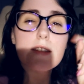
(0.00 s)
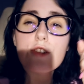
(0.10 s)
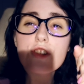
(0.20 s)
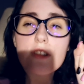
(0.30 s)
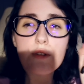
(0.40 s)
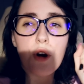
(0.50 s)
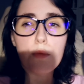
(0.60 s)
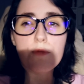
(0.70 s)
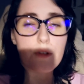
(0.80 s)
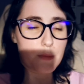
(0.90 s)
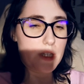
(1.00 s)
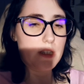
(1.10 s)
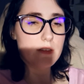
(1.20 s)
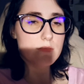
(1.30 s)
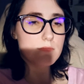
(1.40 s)
there's still hope for
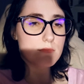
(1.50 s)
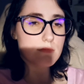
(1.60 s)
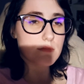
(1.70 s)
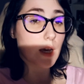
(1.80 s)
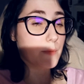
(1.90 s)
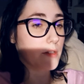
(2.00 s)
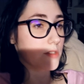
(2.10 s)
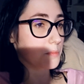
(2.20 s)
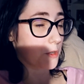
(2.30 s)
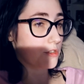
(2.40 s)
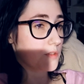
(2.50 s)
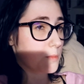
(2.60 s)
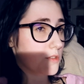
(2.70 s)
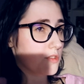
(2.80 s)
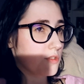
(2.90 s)
me. I'm not the smartest
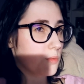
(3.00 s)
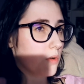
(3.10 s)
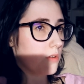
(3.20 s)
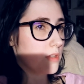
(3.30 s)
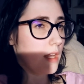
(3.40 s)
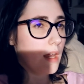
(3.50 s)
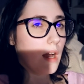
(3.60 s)
person in the world.